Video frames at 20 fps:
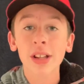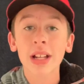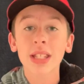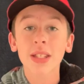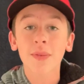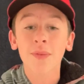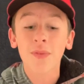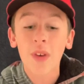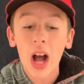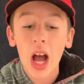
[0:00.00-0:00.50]
That's
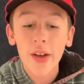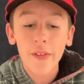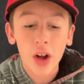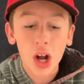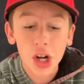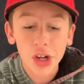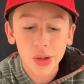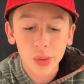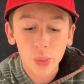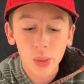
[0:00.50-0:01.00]
a
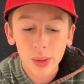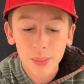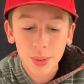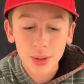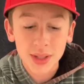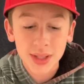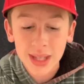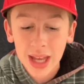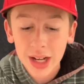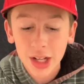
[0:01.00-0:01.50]
500 win
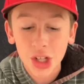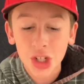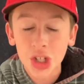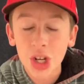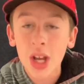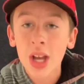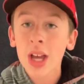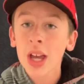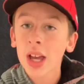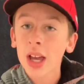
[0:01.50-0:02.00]
percentage.